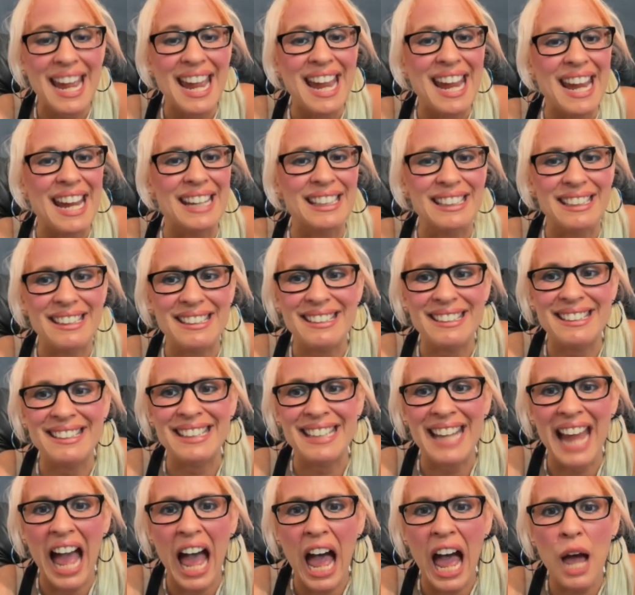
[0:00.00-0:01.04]
it does
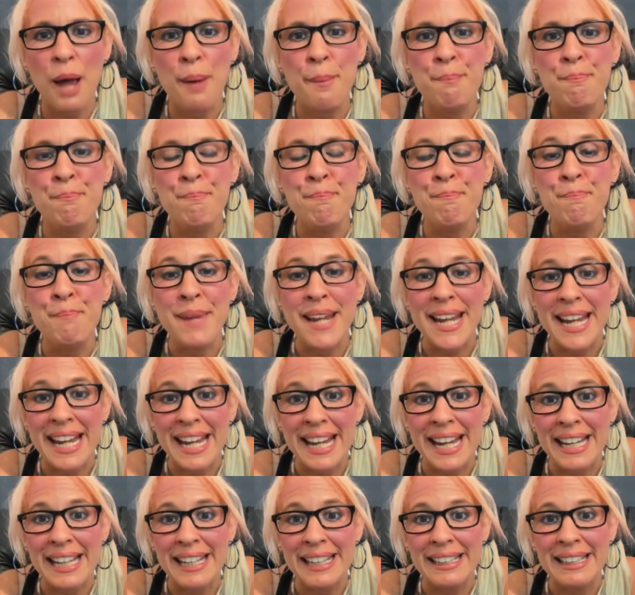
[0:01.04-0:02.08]
not
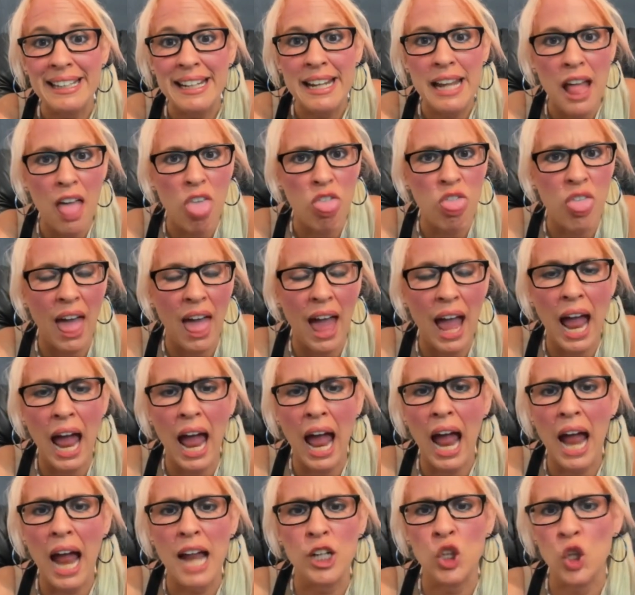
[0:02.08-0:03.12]
mean
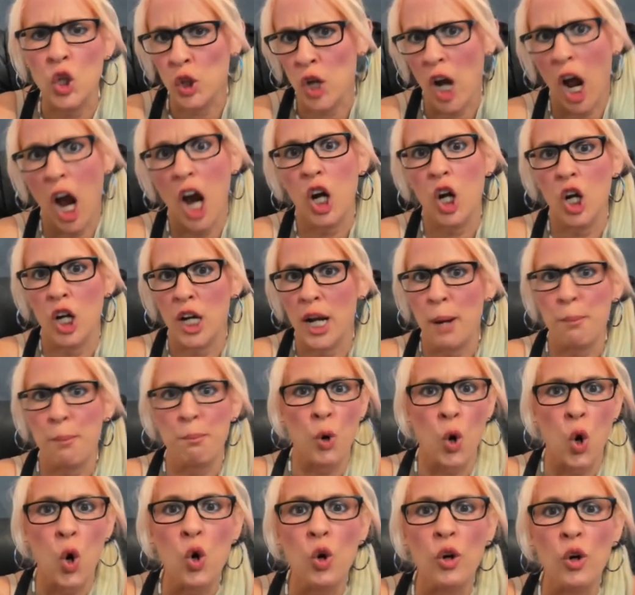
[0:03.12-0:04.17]
that you're not good at
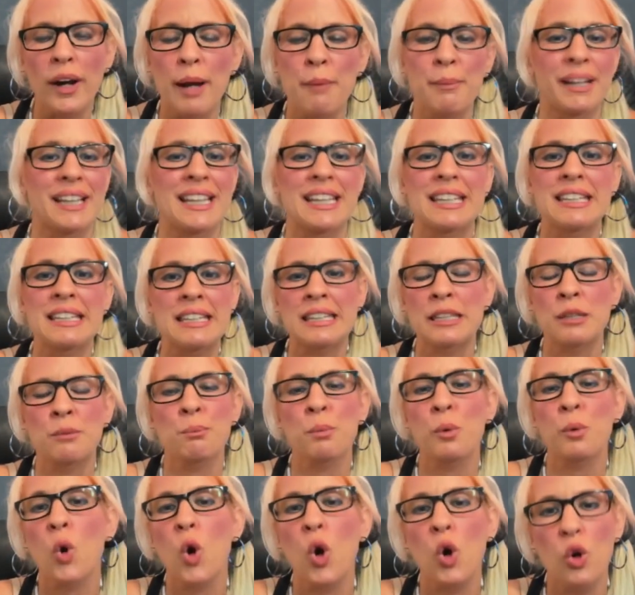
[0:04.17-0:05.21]
programming. This isn't
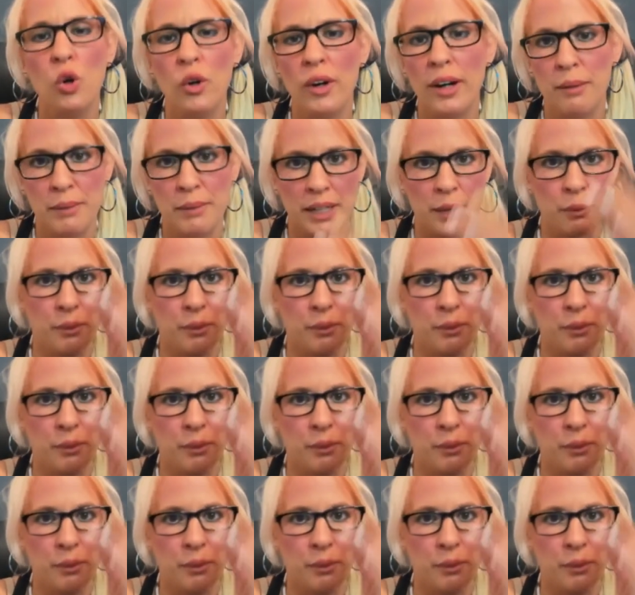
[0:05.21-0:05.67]
programming.